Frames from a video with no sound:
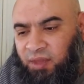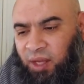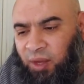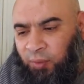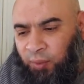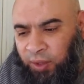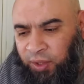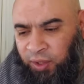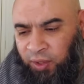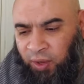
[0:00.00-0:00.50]

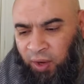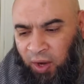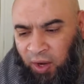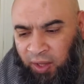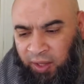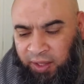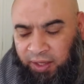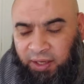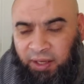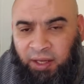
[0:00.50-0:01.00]
what do you
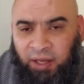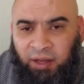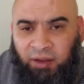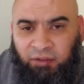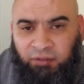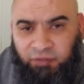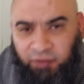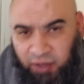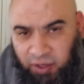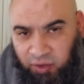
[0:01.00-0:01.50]
call it,
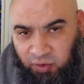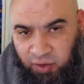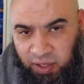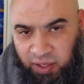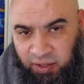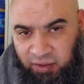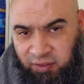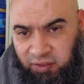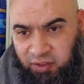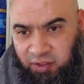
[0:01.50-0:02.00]

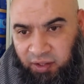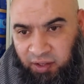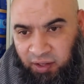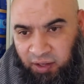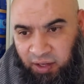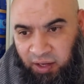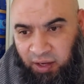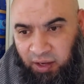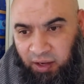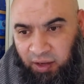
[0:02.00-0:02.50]
figurines,
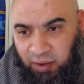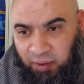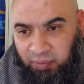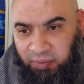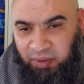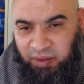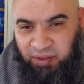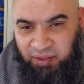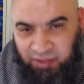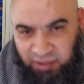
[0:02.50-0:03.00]

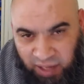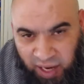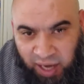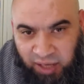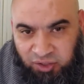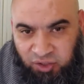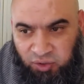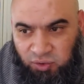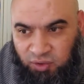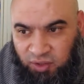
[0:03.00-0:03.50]

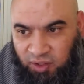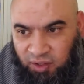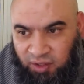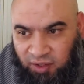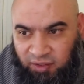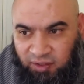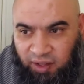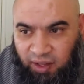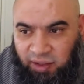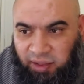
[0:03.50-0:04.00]
statues, and
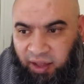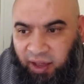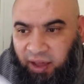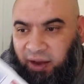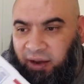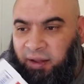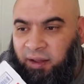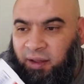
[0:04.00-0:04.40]
things like that.